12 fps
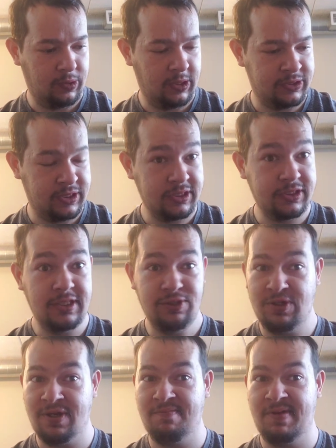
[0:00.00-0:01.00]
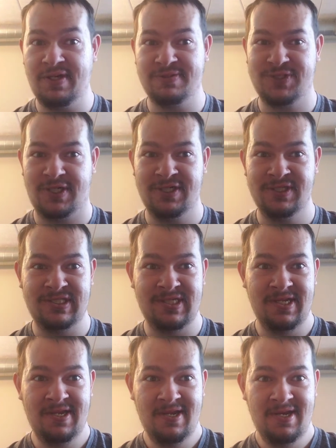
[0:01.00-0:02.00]
Is this gonna be the first
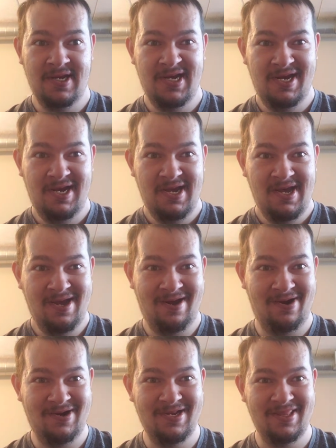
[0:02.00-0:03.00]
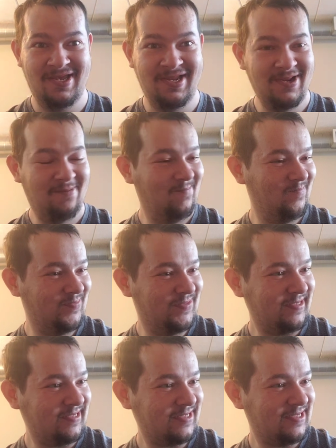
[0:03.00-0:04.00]
part of the
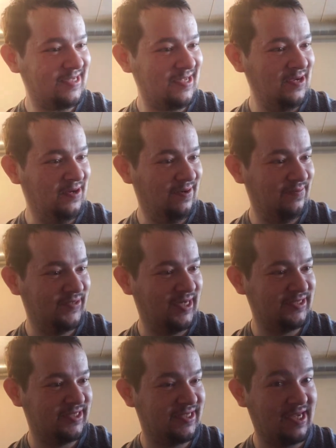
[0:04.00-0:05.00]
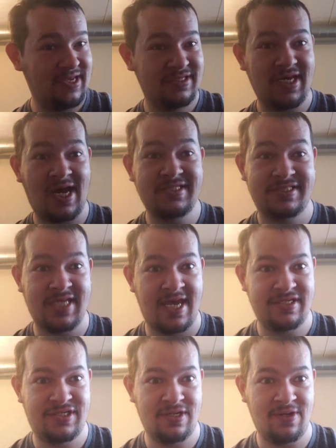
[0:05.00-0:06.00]
Hero of Justice yet? It's
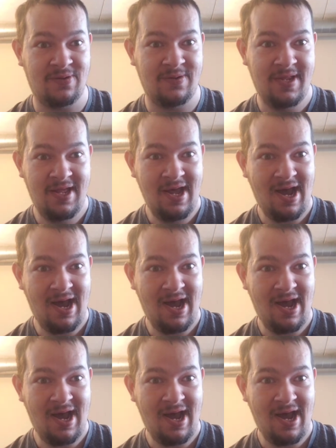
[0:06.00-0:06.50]
identical.